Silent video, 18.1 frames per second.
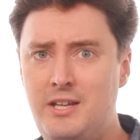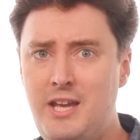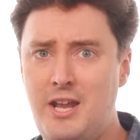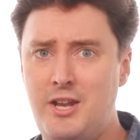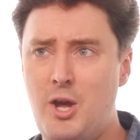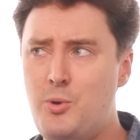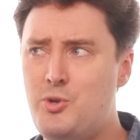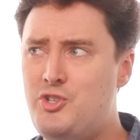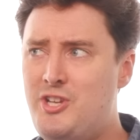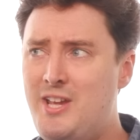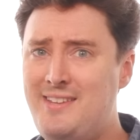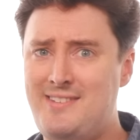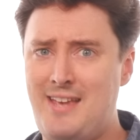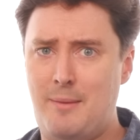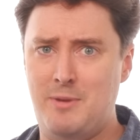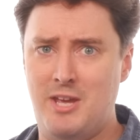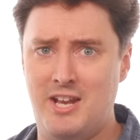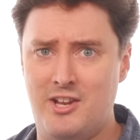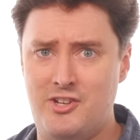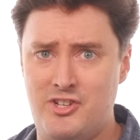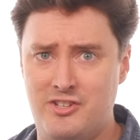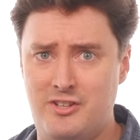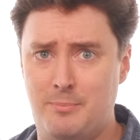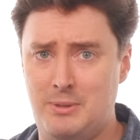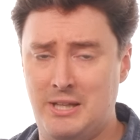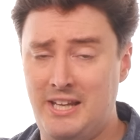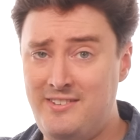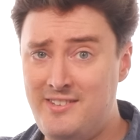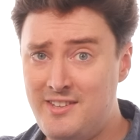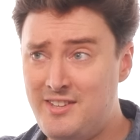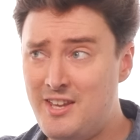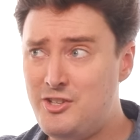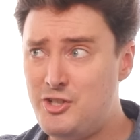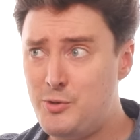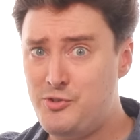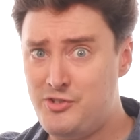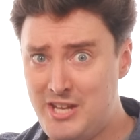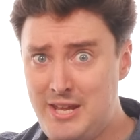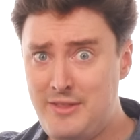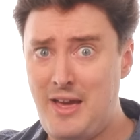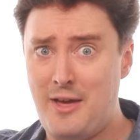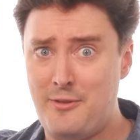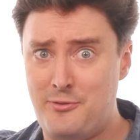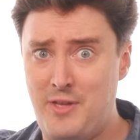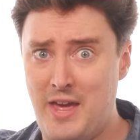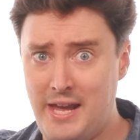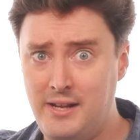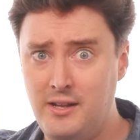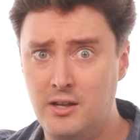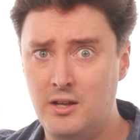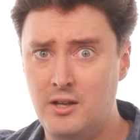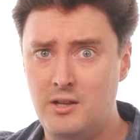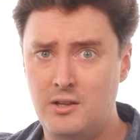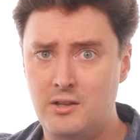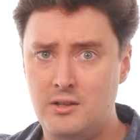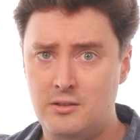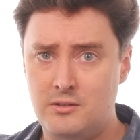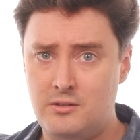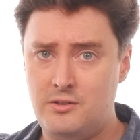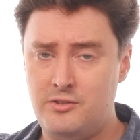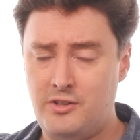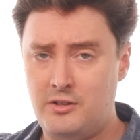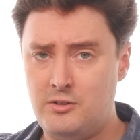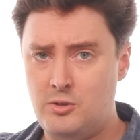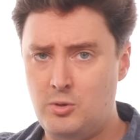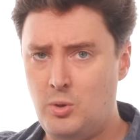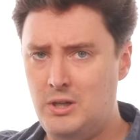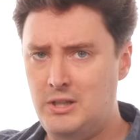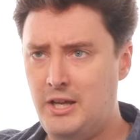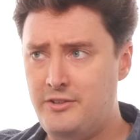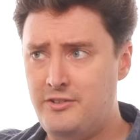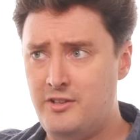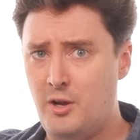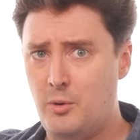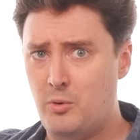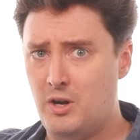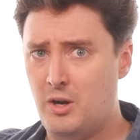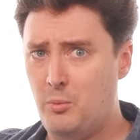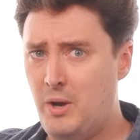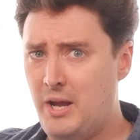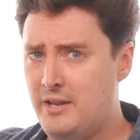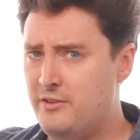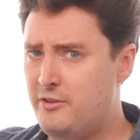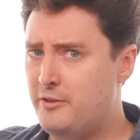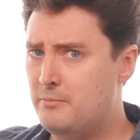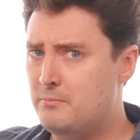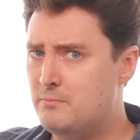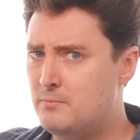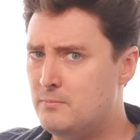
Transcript: Yeah, no ammunition depleted. Did you see that thing? Because I'd quite like to know where it went.